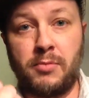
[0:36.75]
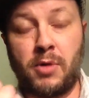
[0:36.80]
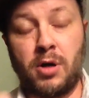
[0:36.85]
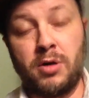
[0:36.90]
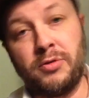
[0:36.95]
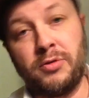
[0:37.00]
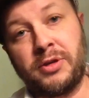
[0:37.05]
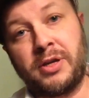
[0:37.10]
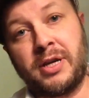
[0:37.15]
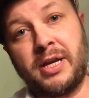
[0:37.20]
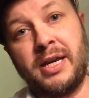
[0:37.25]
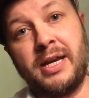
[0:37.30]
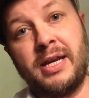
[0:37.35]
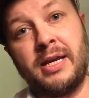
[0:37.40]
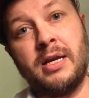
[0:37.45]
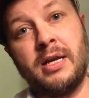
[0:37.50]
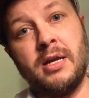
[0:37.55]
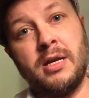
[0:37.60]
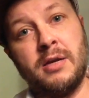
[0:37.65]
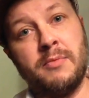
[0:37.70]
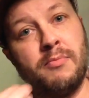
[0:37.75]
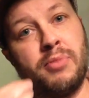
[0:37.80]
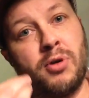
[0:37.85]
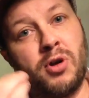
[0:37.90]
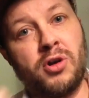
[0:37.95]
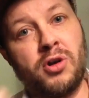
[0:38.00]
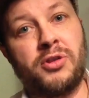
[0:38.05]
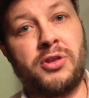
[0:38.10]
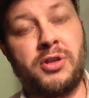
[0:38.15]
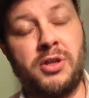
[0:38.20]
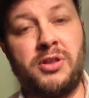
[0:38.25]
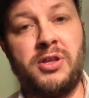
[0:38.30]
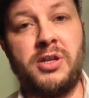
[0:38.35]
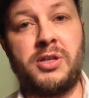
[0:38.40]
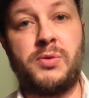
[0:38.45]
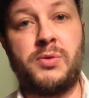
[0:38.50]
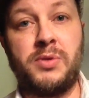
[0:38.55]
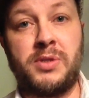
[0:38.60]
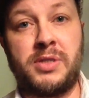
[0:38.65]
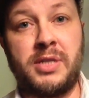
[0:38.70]
Martin Luther King birth
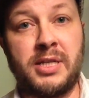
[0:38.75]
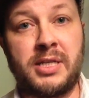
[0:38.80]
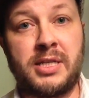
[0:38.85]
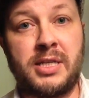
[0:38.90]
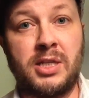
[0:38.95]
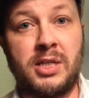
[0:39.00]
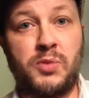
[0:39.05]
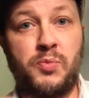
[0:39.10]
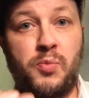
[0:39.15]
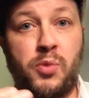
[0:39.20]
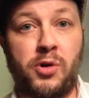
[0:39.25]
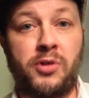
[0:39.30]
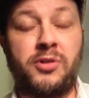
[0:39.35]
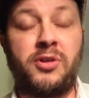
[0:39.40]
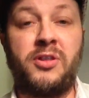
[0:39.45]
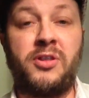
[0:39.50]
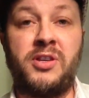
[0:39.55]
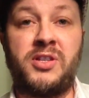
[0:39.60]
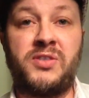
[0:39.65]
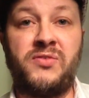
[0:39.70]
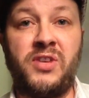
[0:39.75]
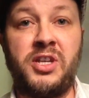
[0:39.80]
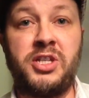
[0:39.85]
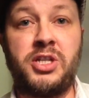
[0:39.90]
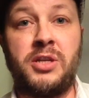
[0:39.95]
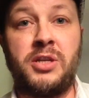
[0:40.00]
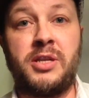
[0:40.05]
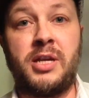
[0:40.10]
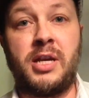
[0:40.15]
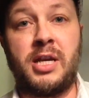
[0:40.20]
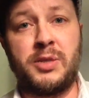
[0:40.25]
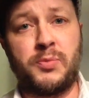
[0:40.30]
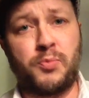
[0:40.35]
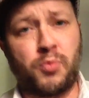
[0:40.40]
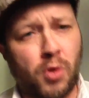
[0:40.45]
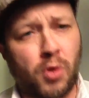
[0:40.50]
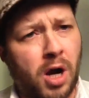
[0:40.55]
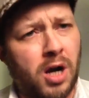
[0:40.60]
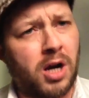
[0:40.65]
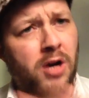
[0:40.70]
this resistance, birth this vision that has
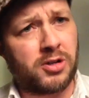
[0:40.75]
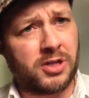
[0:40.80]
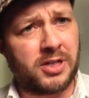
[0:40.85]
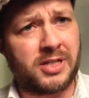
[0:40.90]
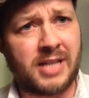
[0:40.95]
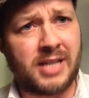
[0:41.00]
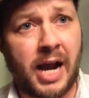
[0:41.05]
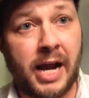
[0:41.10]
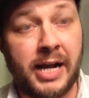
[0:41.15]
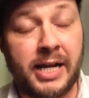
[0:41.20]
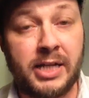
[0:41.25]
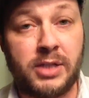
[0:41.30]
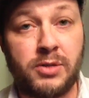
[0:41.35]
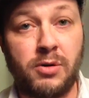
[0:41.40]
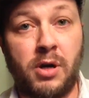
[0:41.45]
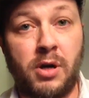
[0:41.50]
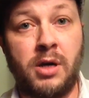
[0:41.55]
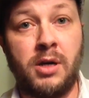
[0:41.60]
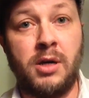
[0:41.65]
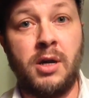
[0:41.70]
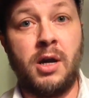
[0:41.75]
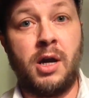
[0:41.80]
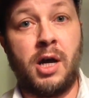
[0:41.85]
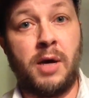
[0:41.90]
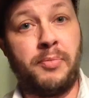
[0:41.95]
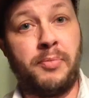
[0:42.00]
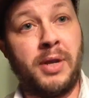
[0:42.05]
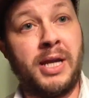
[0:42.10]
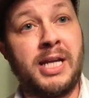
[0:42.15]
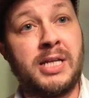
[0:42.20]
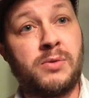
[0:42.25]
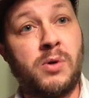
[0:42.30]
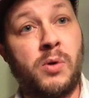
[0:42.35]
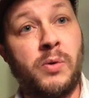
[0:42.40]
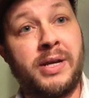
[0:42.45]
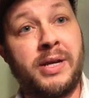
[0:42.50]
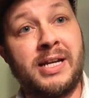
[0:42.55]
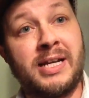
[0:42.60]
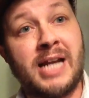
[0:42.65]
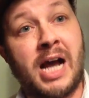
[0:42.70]
brought our society to a place where
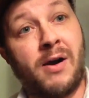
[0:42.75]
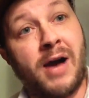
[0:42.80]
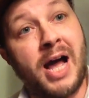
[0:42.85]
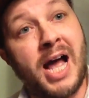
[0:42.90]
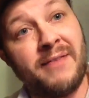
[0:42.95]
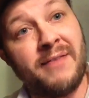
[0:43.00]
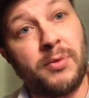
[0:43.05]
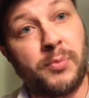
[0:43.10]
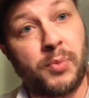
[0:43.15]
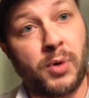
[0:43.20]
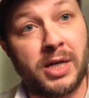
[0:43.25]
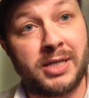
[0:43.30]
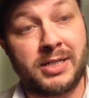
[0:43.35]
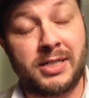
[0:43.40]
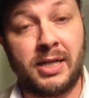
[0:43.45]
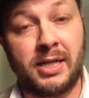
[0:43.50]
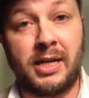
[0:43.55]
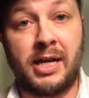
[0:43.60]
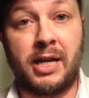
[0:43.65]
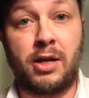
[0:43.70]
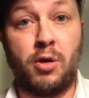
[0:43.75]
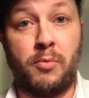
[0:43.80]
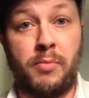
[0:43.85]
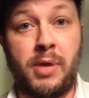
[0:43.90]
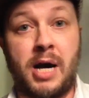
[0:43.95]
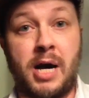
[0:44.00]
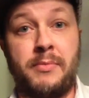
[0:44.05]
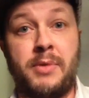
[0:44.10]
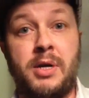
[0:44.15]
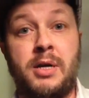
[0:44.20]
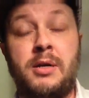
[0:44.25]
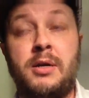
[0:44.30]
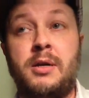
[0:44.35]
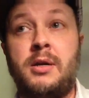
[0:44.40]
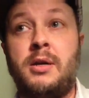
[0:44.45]
we can now have a president like Obama.